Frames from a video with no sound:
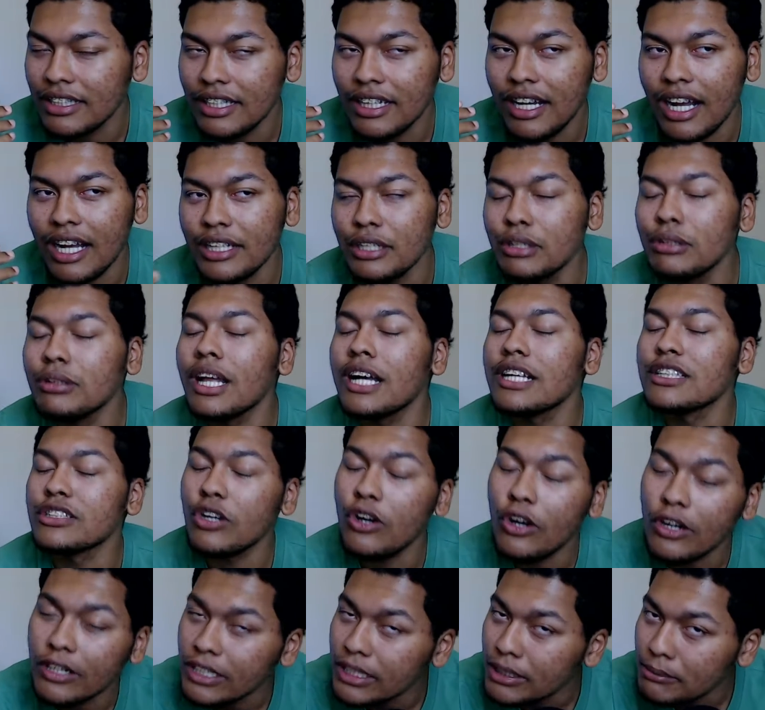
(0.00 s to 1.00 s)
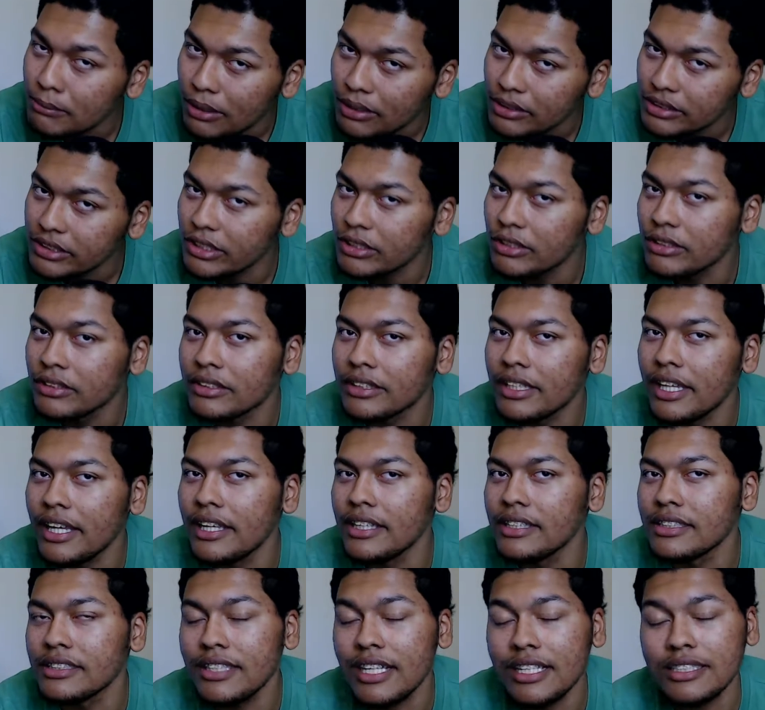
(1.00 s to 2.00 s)
I do like talking about certain
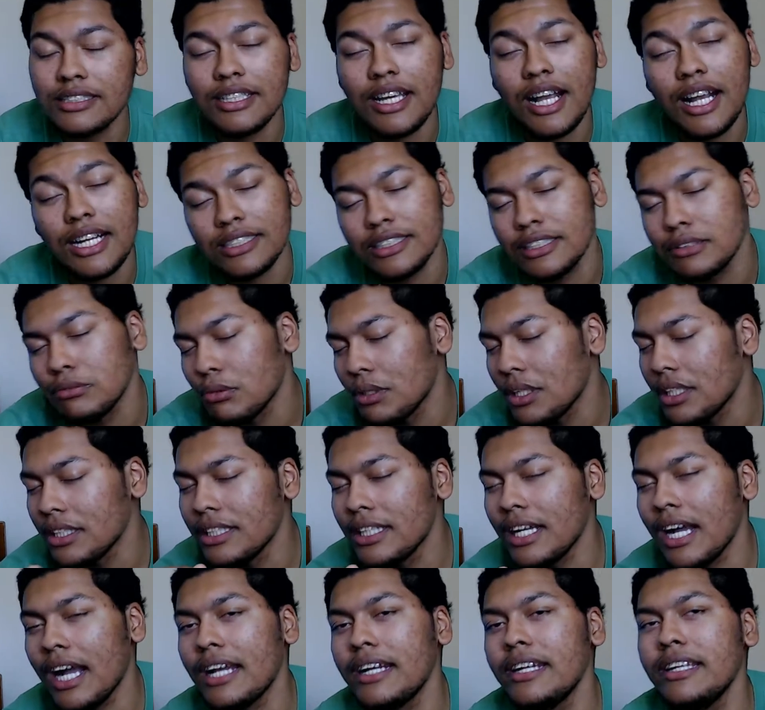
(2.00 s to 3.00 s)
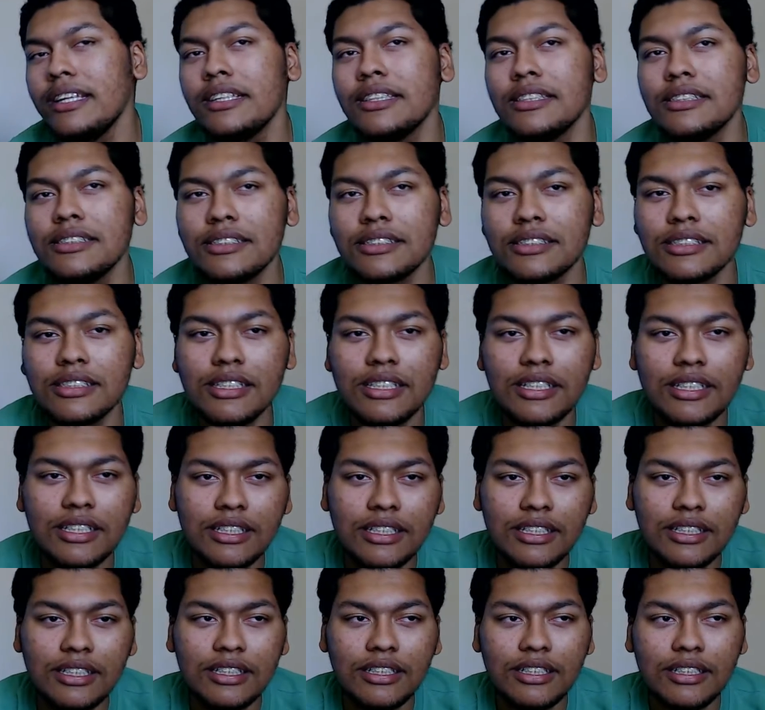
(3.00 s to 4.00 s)
things. And that's actually one of the ideas
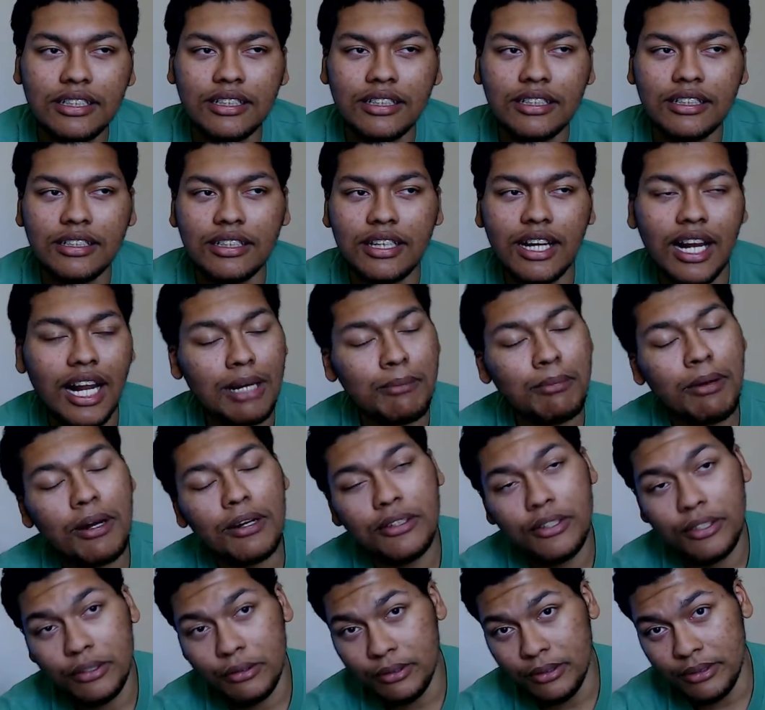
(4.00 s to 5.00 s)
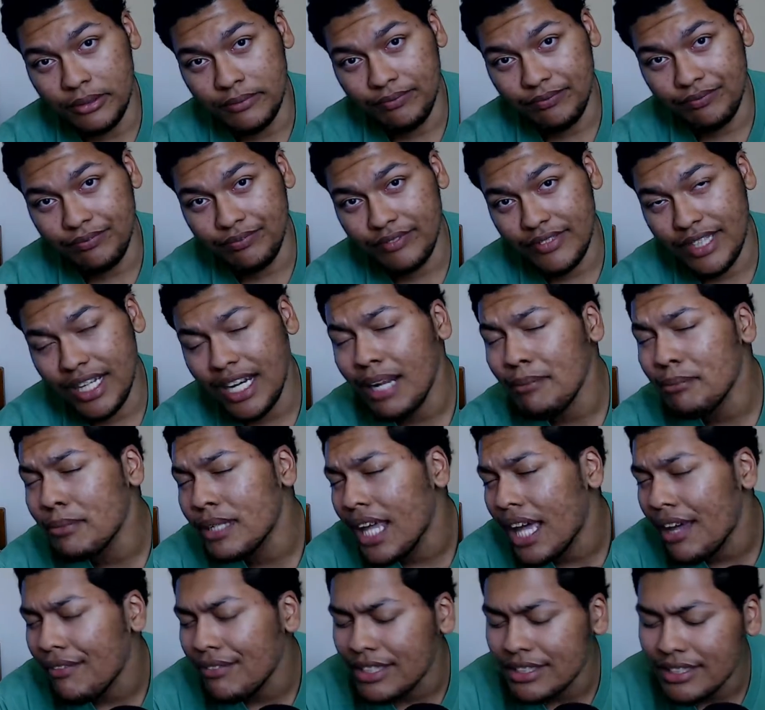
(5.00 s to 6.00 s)
that I had about doing. And I've been
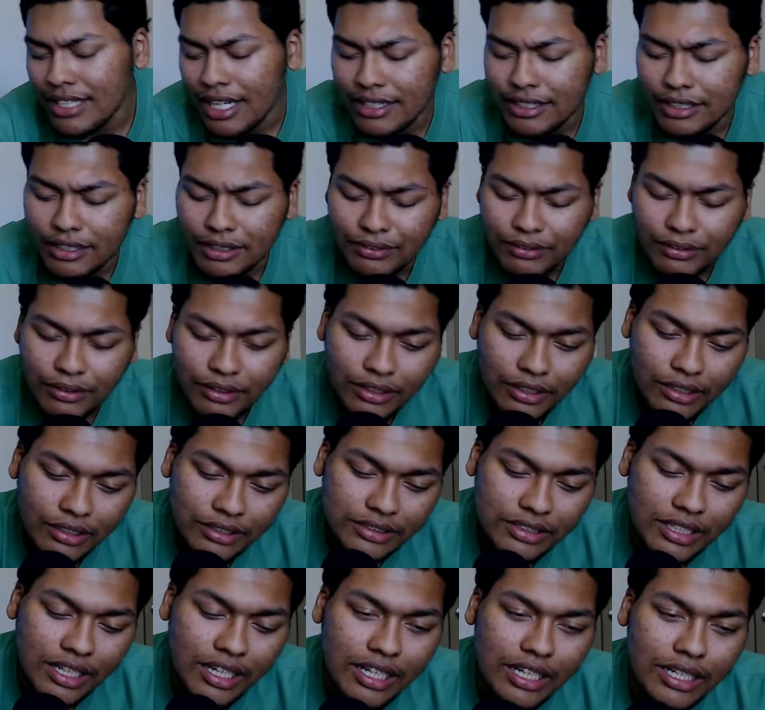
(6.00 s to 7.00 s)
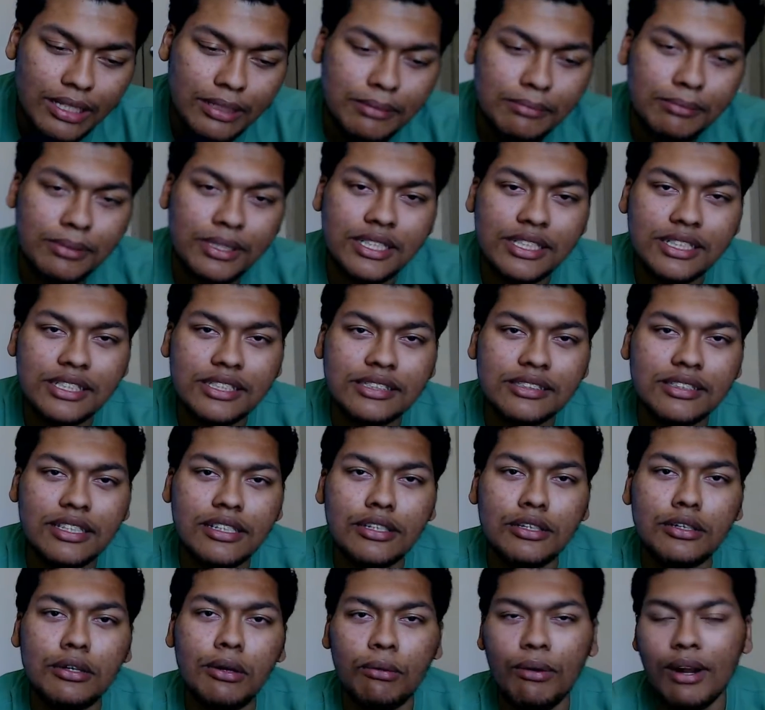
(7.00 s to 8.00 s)
having this idea for a long time, but it's to
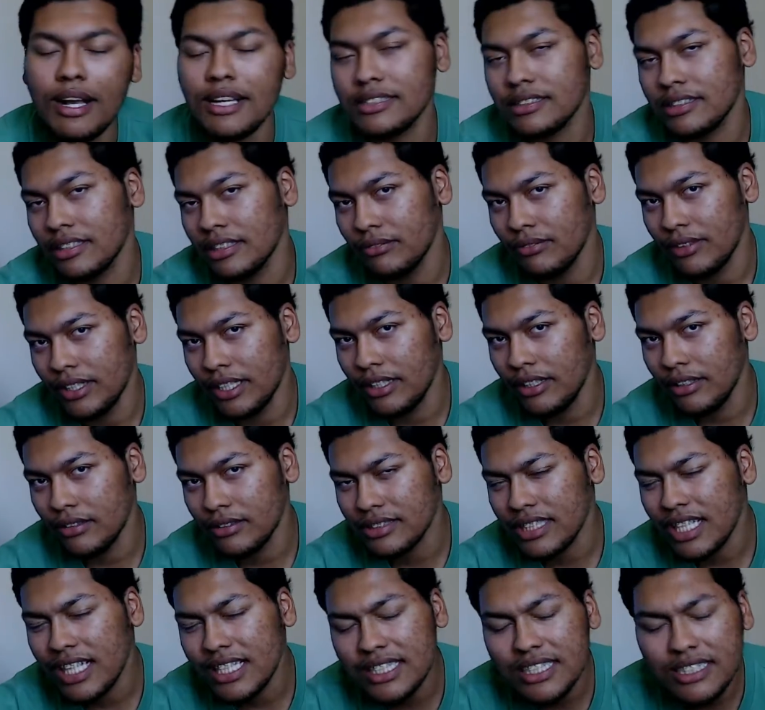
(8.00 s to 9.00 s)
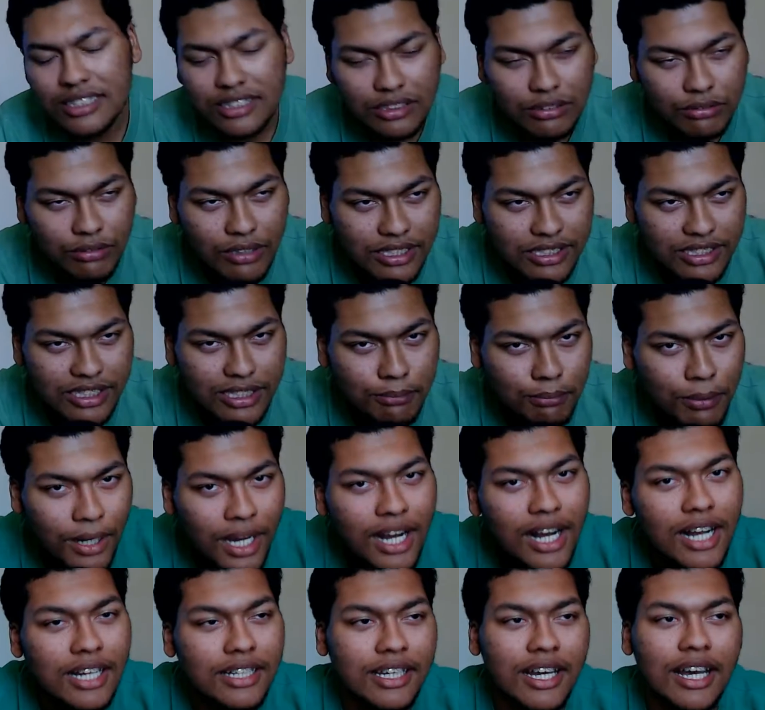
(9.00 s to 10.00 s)
do wrestling videos, not just a wrestling
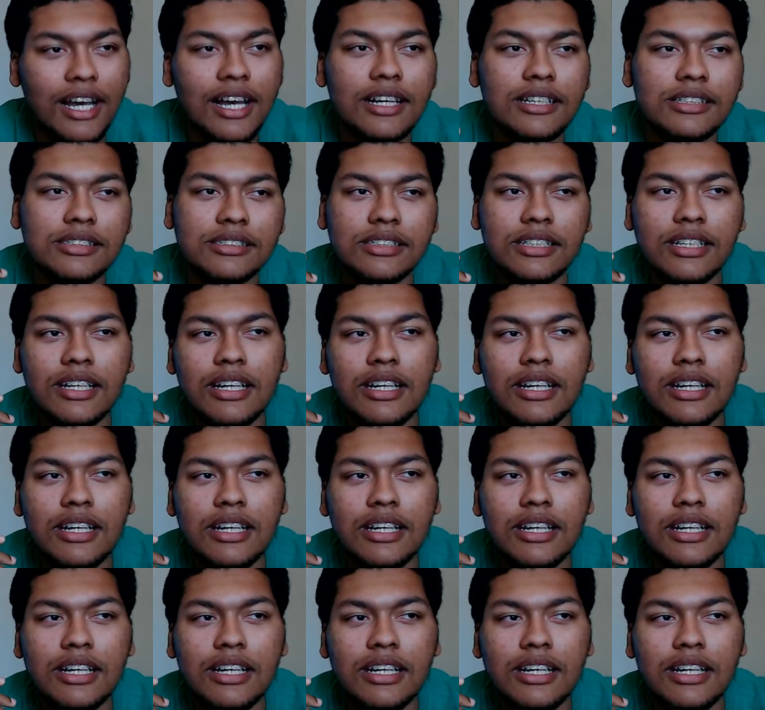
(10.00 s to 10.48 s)
podcast.